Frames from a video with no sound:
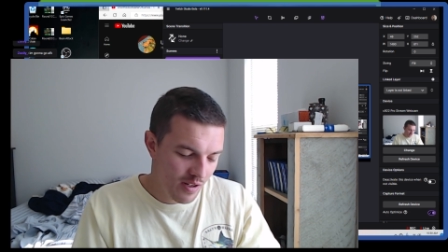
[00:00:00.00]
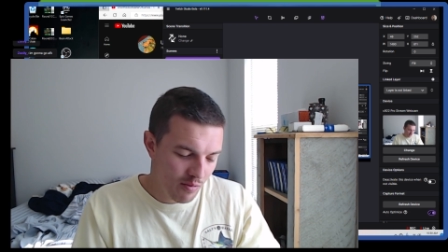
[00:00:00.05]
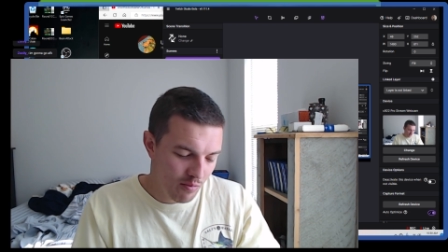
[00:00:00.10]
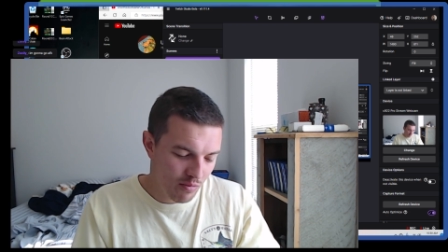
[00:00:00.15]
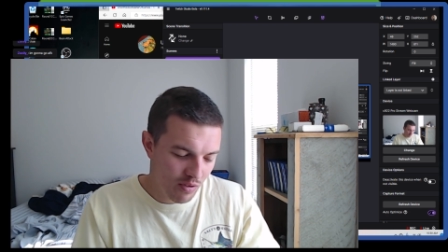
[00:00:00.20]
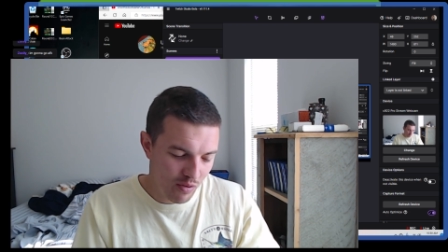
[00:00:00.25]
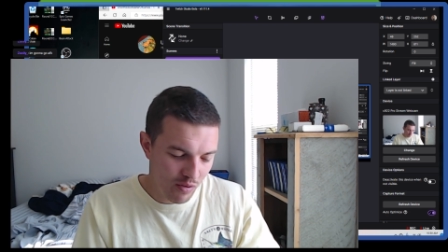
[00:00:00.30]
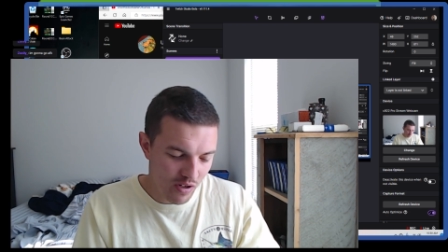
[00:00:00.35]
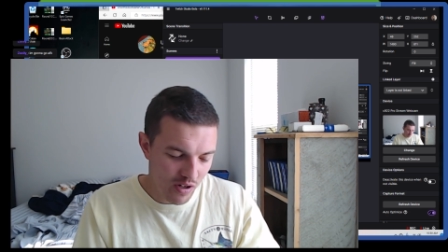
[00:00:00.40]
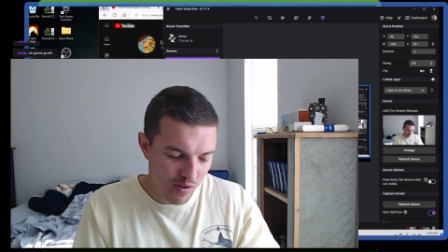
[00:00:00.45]

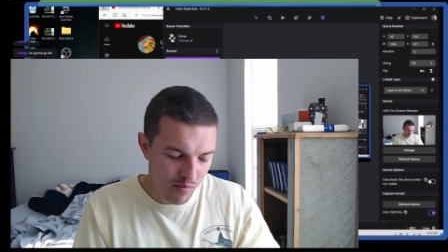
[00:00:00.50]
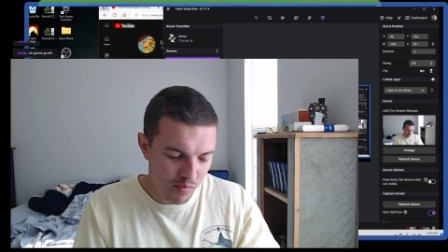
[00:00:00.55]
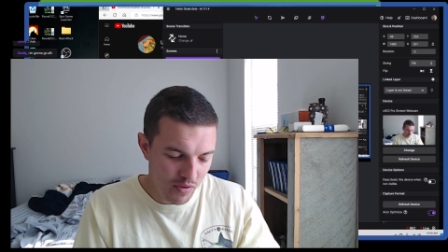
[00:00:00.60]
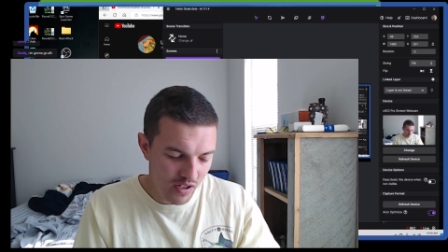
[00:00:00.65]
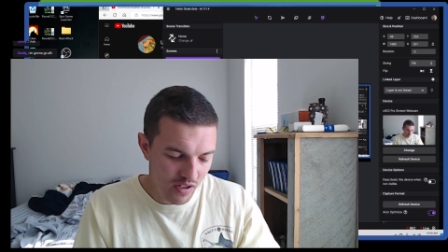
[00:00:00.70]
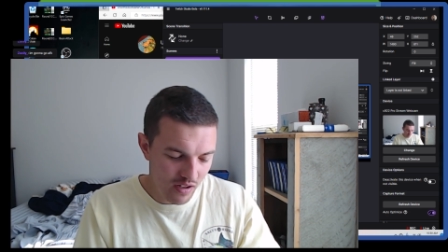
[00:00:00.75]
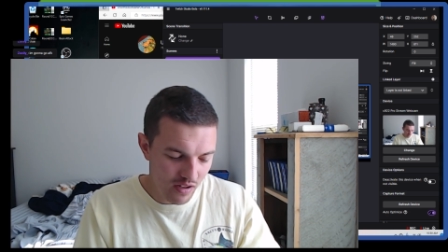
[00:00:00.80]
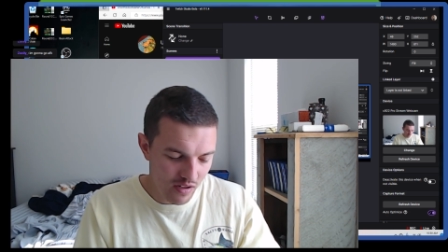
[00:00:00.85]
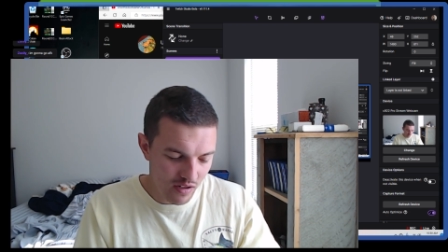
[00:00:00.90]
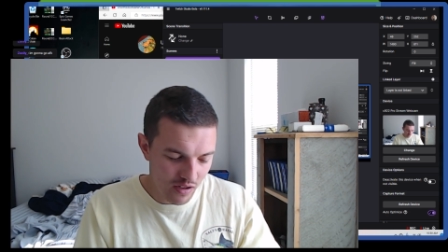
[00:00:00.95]
when uh,
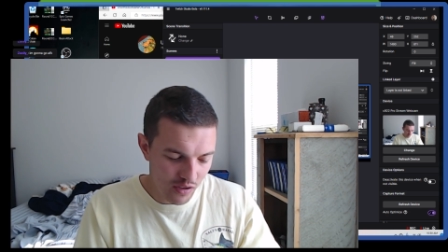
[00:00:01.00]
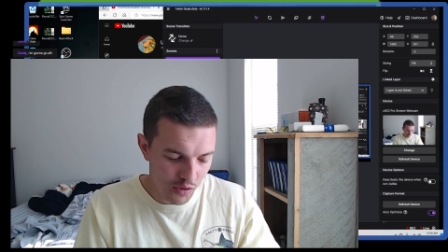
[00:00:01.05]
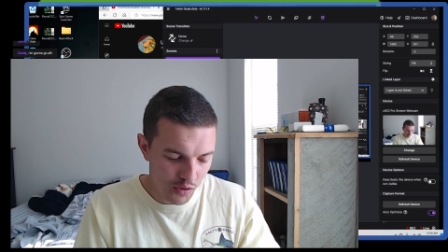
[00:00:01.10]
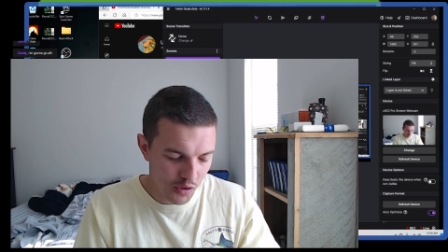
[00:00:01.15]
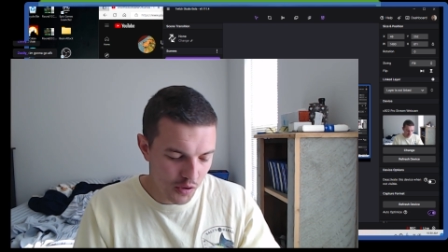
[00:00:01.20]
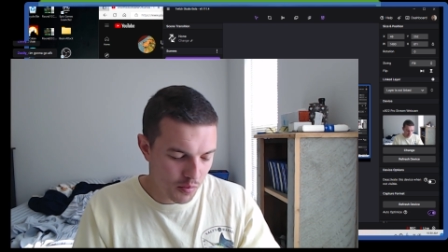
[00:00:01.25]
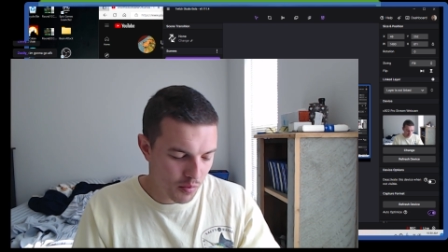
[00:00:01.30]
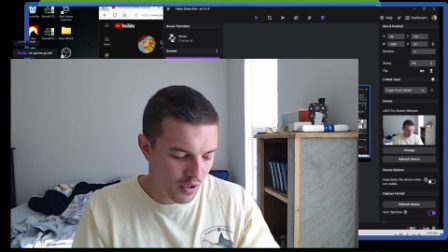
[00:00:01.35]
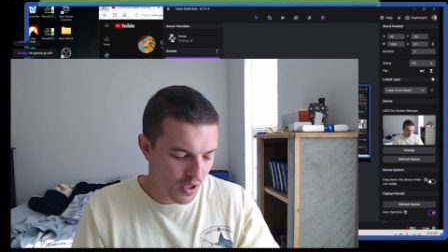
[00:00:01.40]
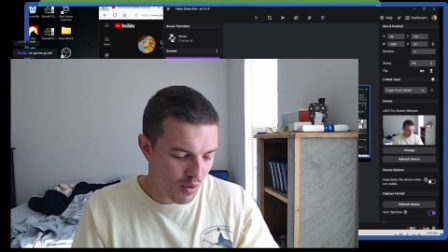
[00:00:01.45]
me and a
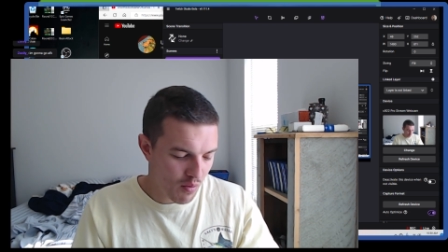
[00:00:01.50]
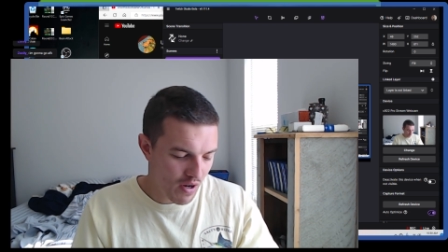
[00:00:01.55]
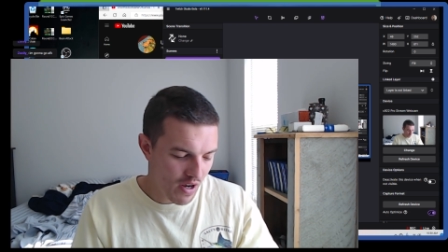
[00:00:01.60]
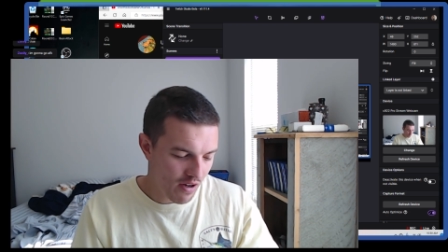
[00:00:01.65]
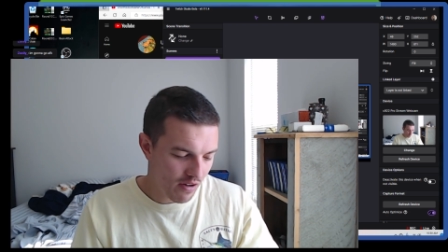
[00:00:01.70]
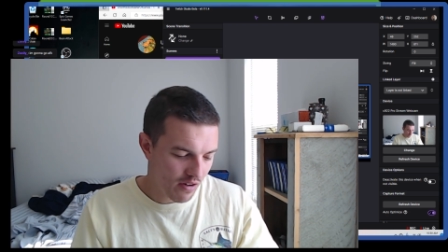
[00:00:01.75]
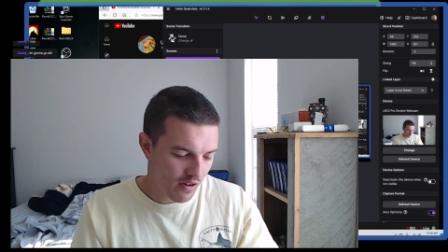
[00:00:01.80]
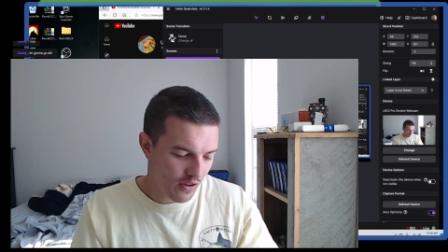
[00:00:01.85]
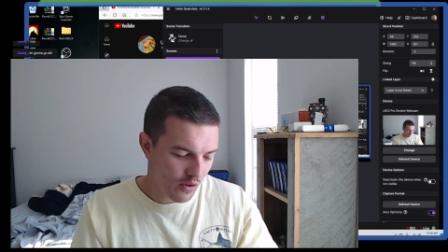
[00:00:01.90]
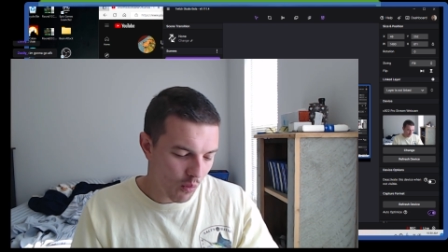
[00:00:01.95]
group go
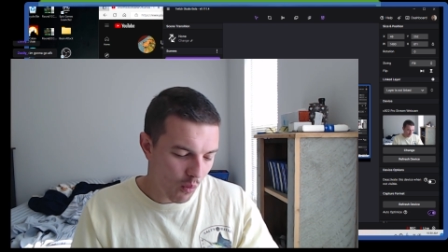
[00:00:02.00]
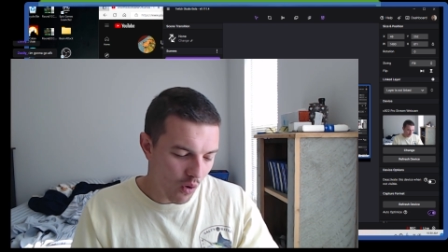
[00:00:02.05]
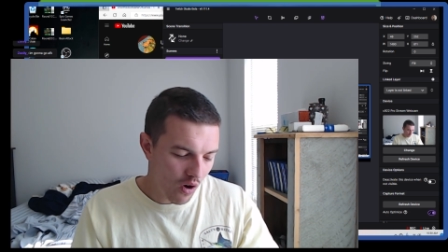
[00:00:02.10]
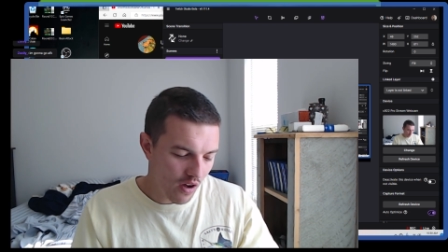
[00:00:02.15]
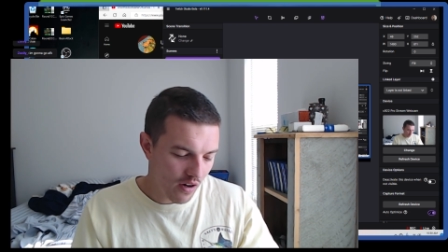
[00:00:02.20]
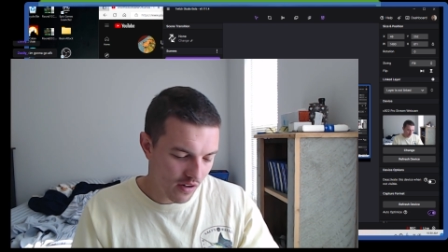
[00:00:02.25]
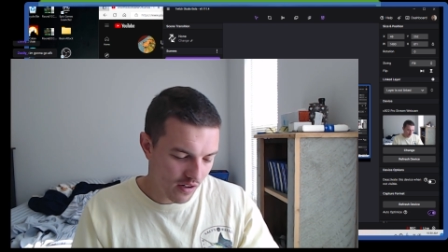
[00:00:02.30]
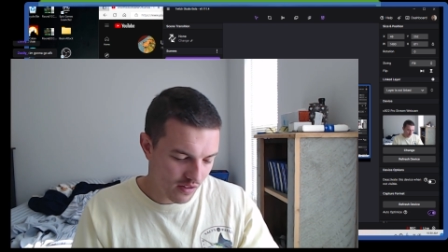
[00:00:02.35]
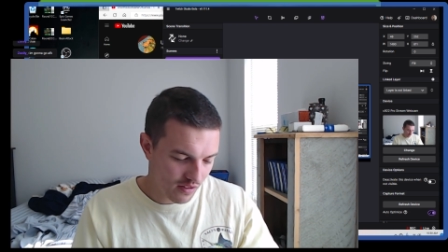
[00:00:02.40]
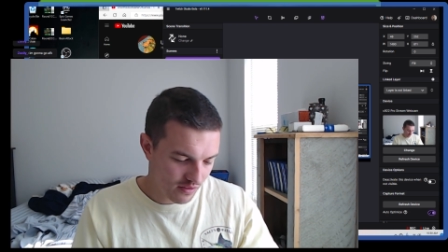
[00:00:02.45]
out on the
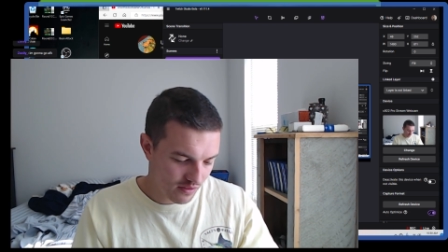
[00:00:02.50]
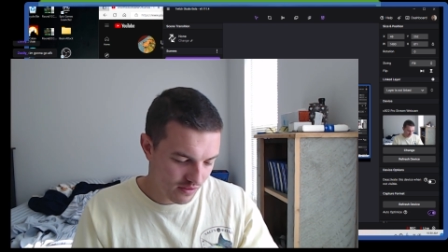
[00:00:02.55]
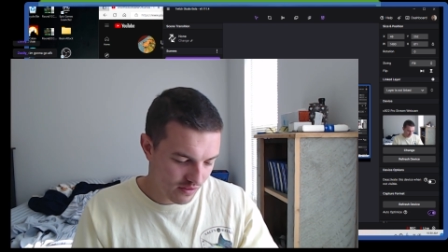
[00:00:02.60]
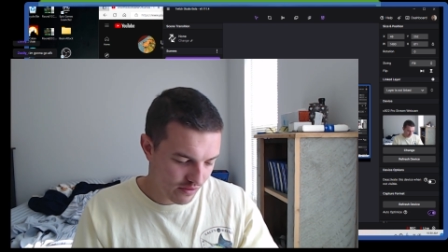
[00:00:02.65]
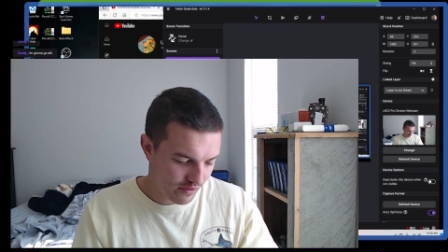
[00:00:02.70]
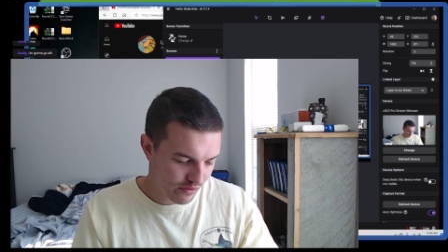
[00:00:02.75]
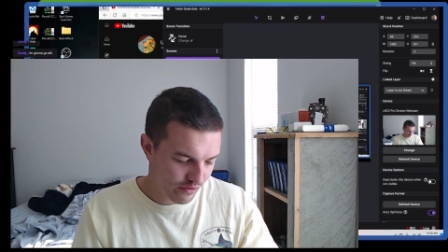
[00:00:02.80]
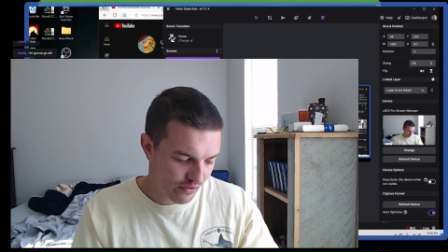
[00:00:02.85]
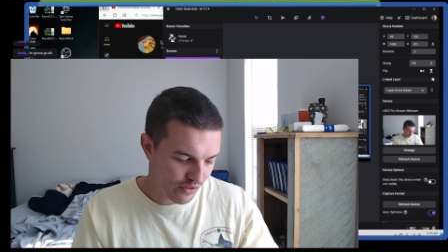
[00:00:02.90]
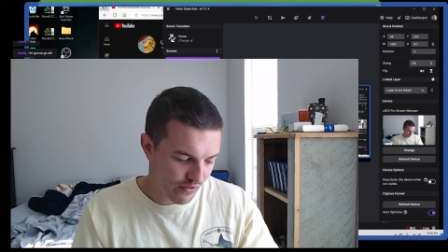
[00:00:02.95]
water
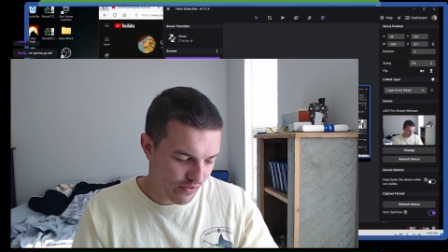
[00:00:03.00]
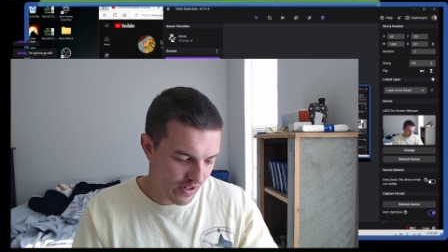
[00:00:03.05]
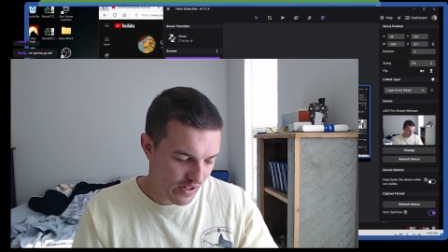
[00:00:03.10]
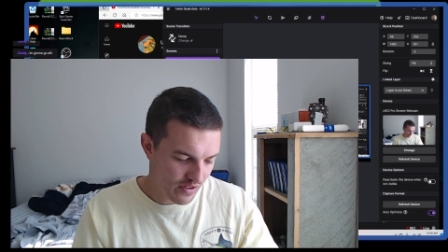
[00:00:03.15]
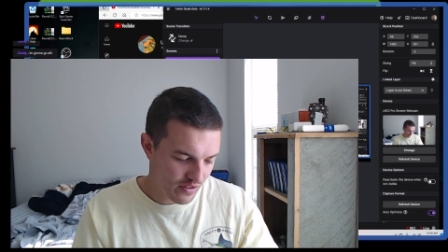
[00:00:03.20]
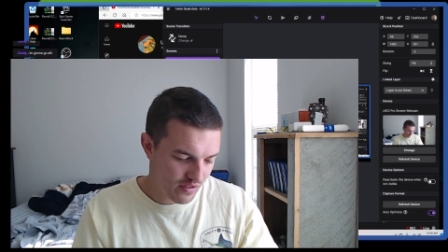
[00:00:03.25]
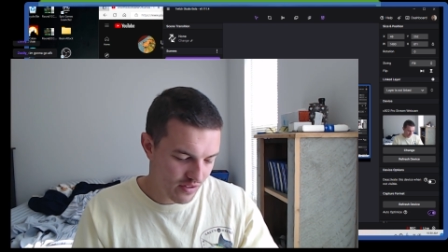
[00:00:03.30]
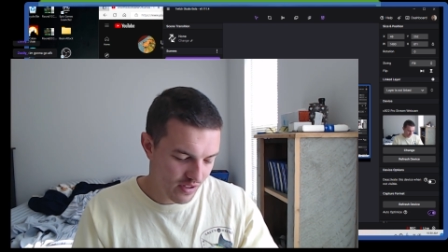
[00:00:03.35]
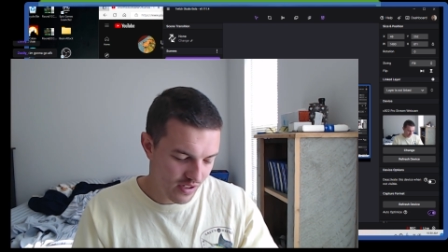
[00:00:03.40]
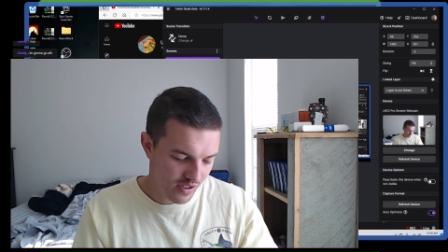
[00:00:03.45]
for
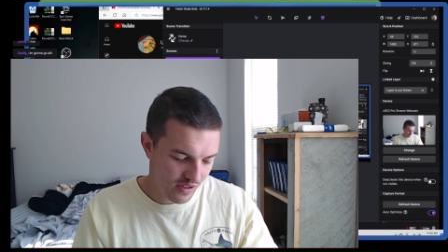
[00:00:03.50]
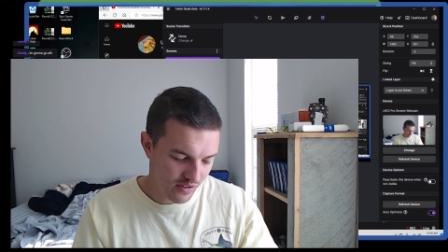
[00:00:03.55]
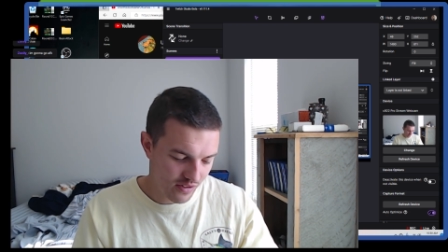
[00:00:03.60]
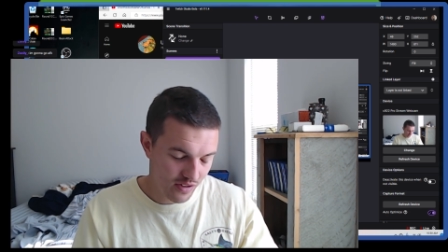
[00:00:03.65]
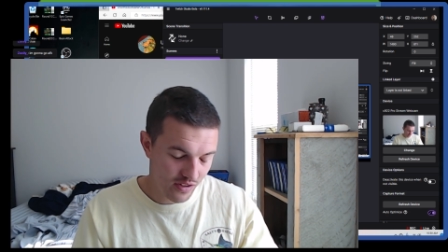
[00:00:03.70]
various things.